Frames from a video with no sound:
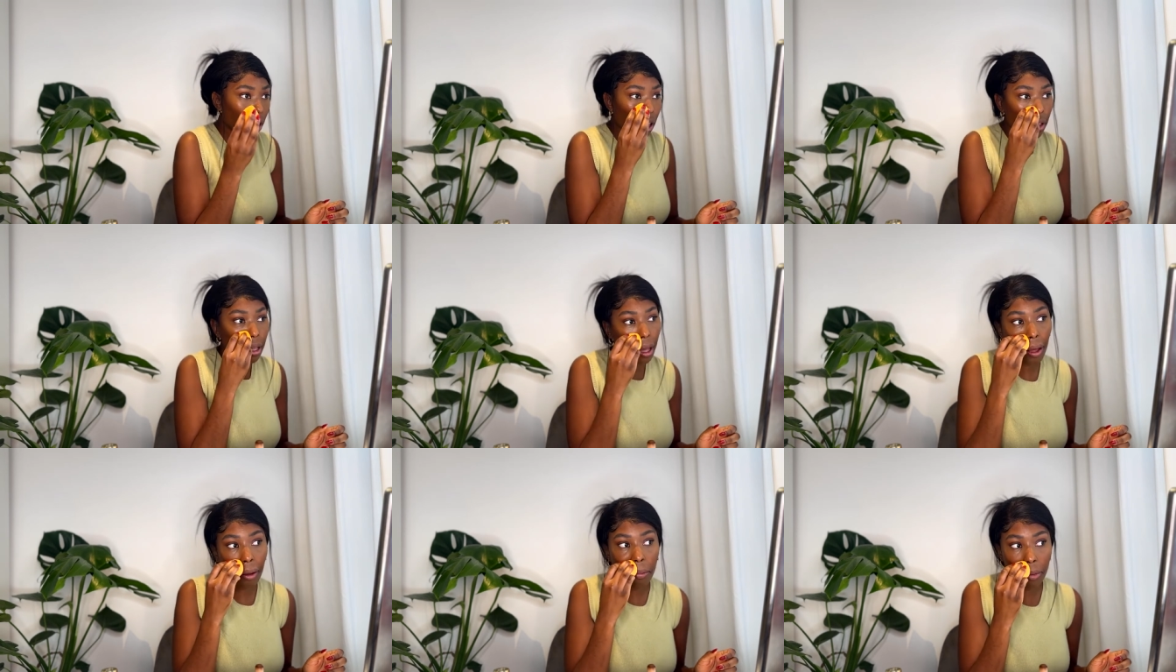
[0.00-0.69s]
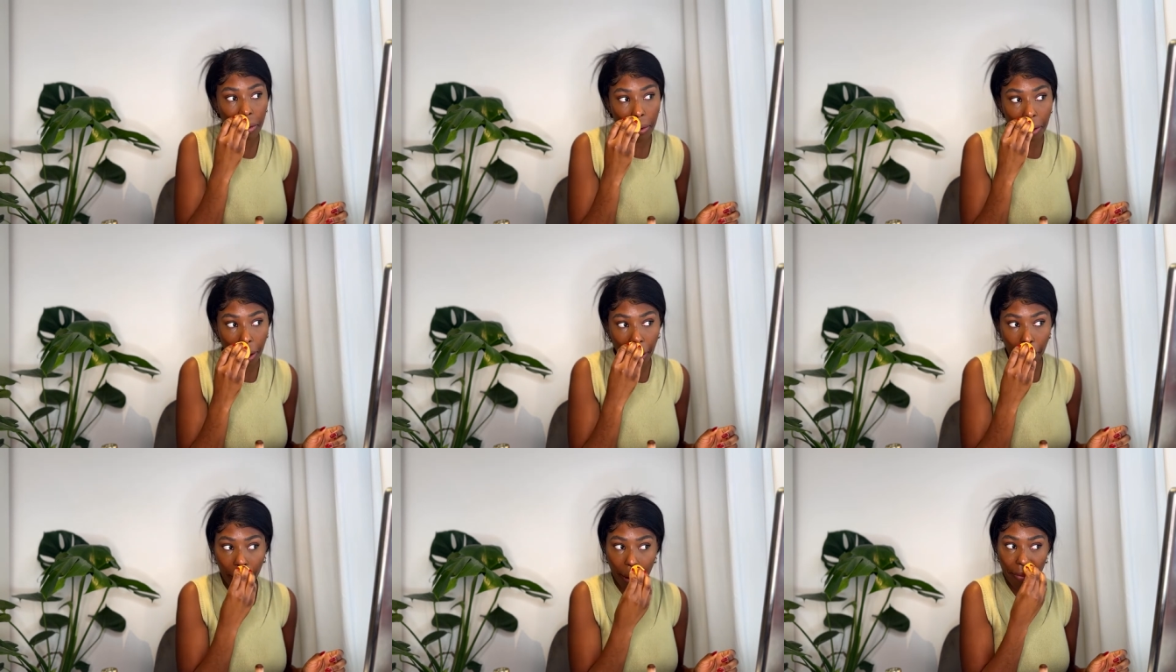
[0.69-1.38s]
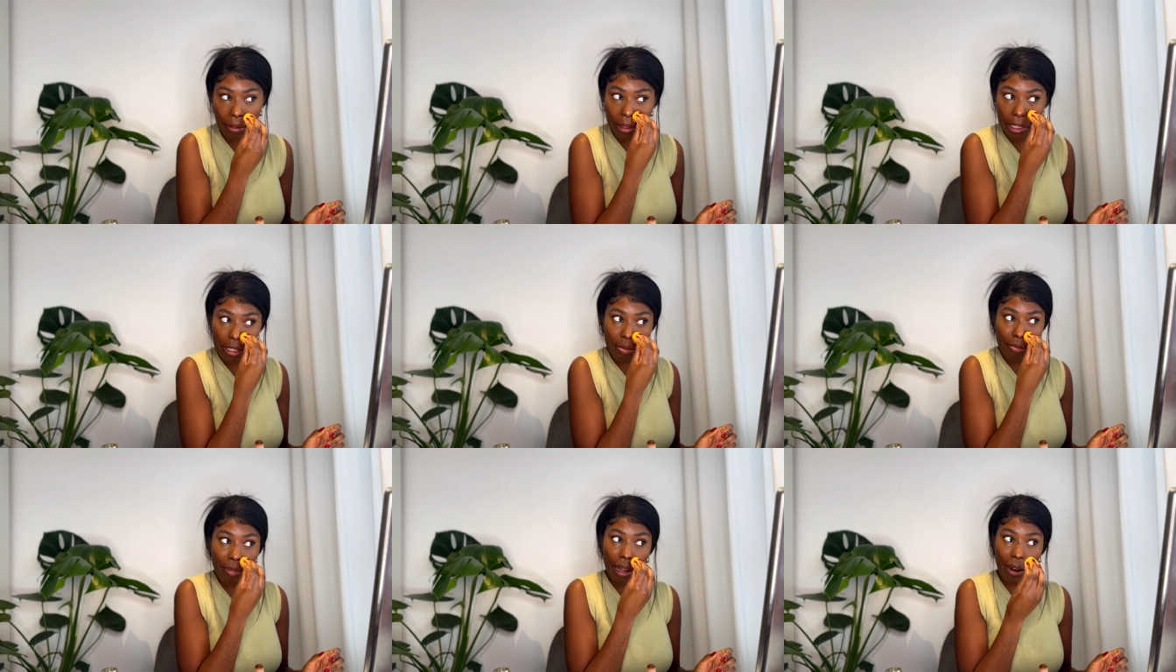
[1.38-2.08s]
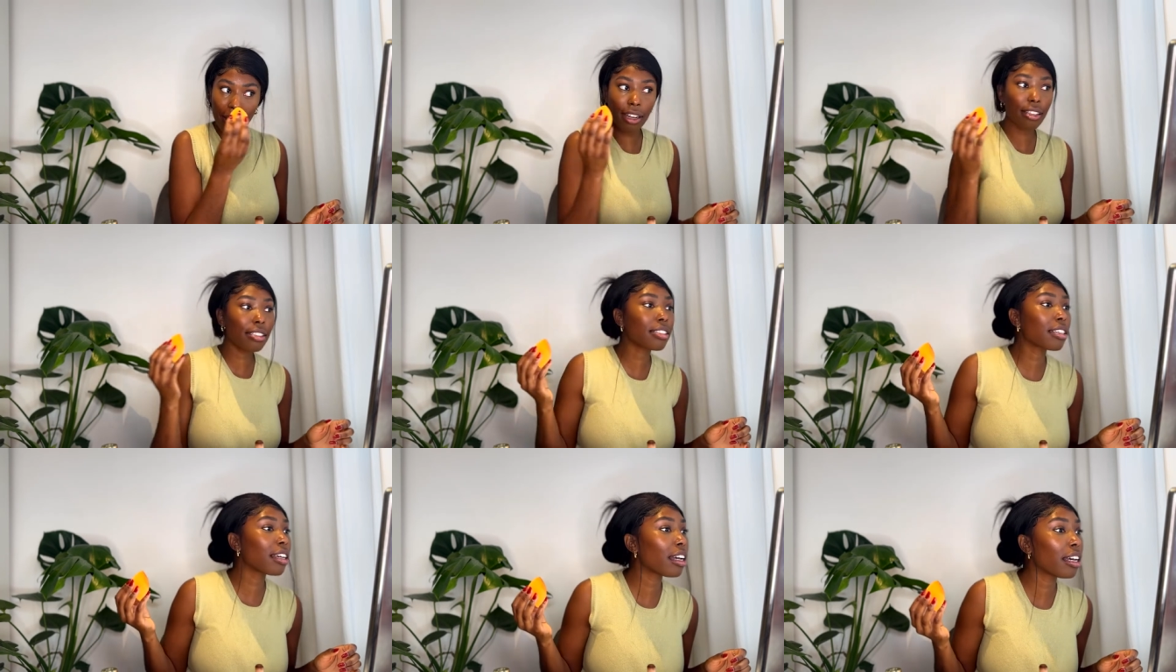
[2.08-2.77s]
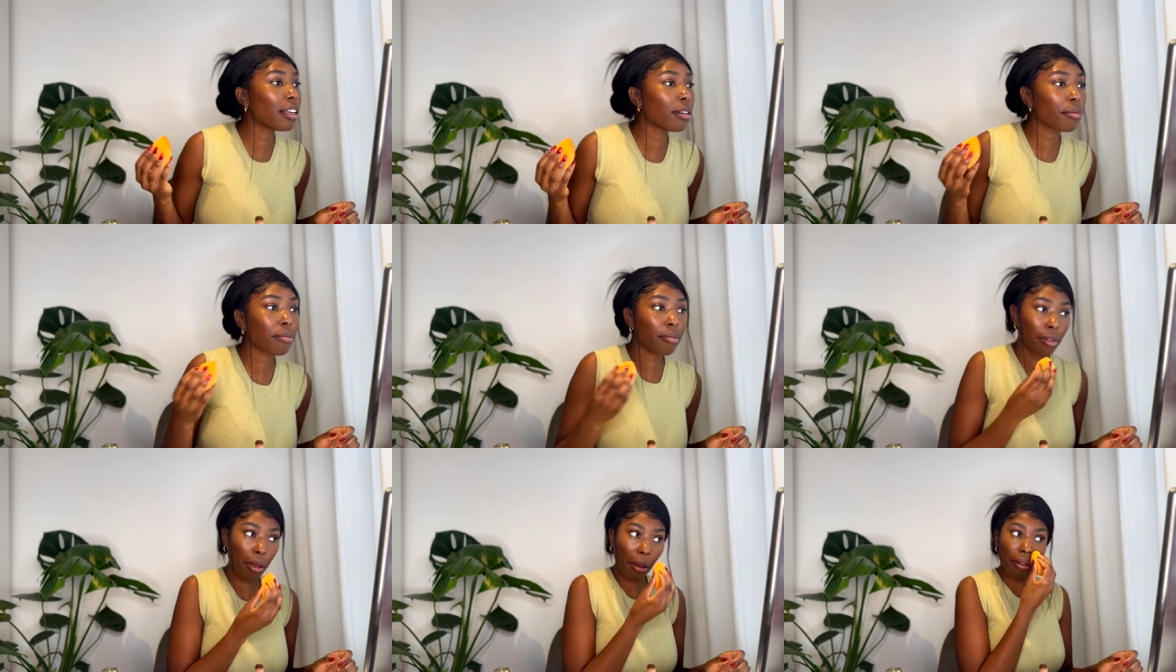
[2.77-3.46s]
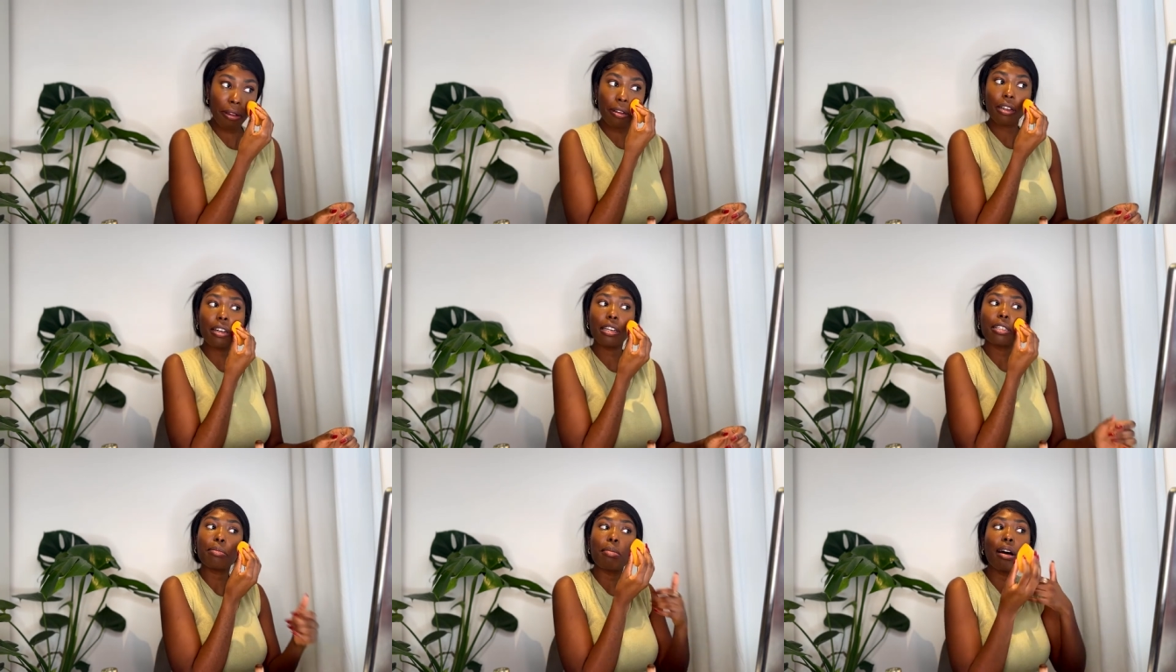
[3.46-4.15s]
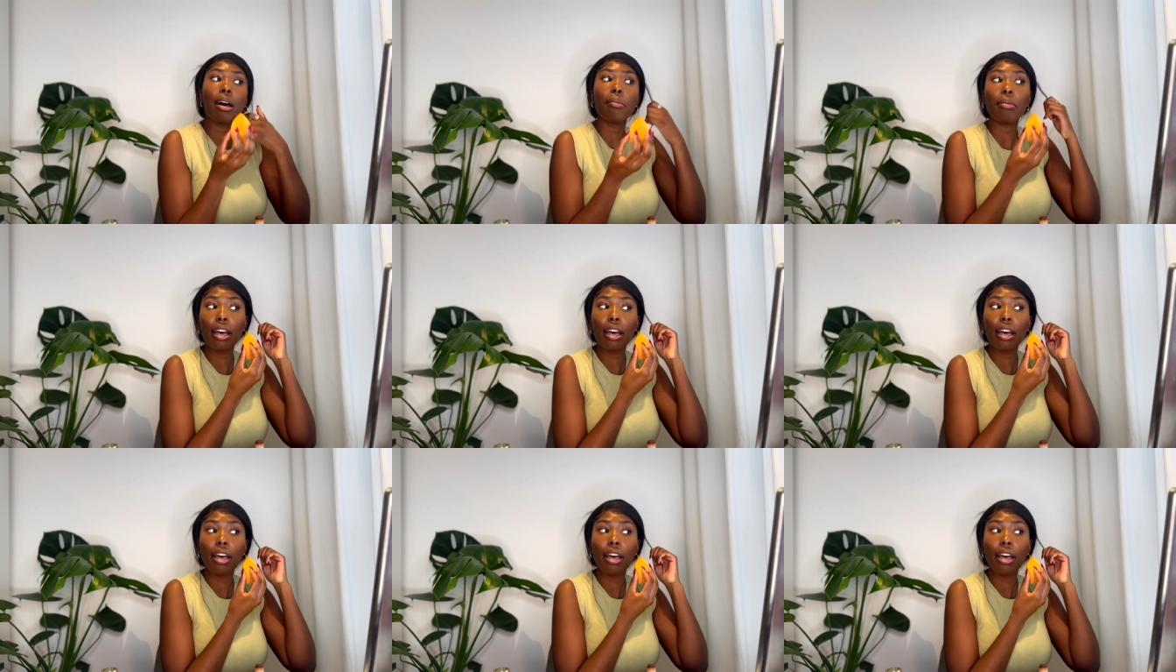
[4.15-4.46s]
Yeah, I'm loving this Merit Skin it's bomb.